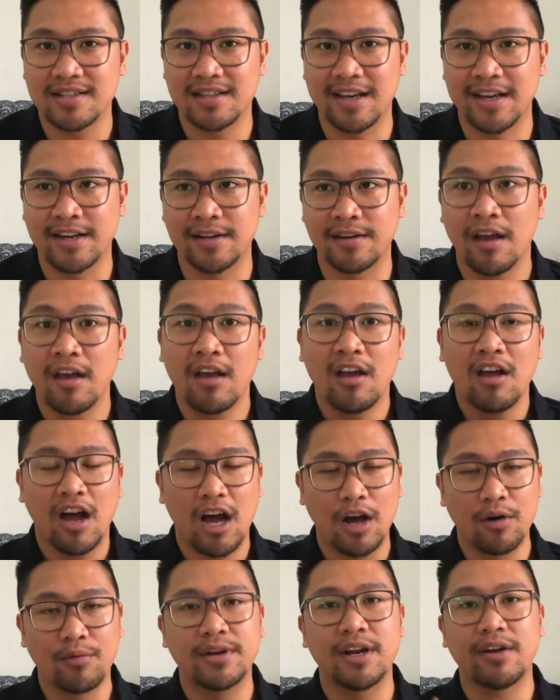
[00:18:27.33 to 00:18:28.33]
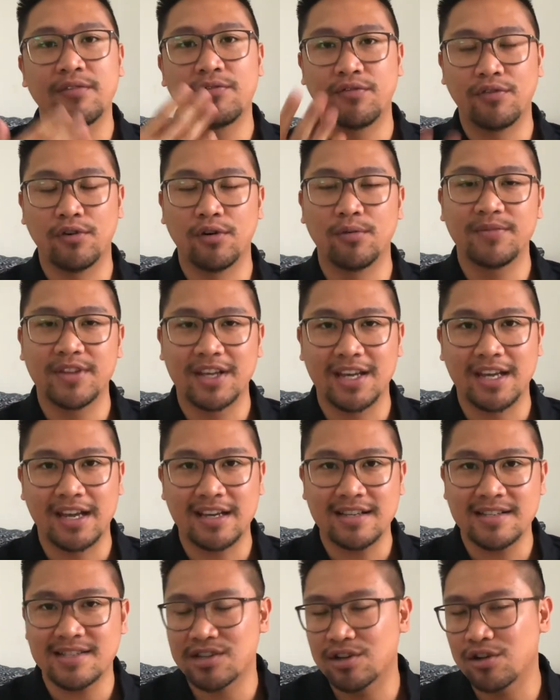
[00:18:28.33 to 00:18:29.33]
then I would inform the
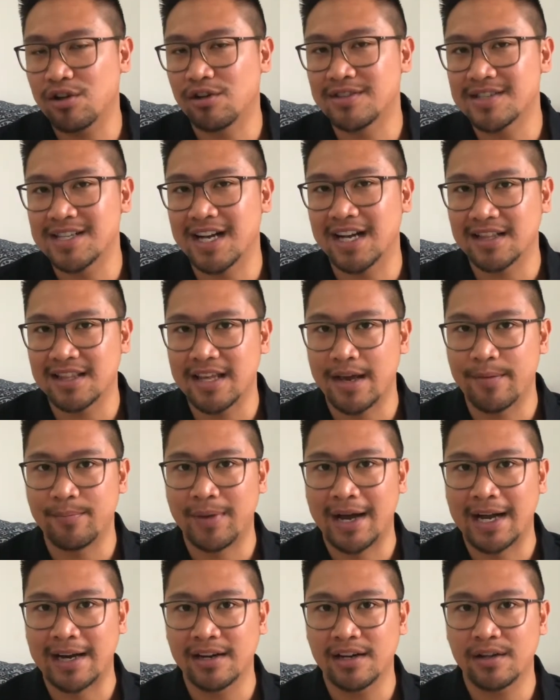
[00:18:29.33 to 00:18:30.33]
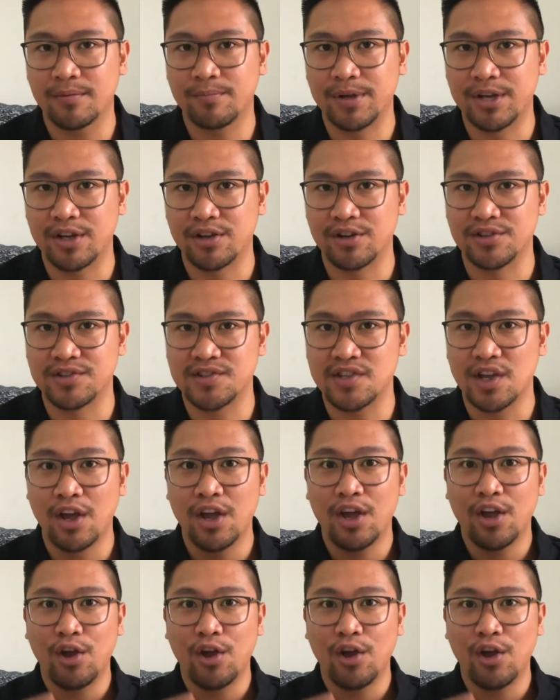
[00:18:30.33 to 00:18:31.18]
guest to contact their bank because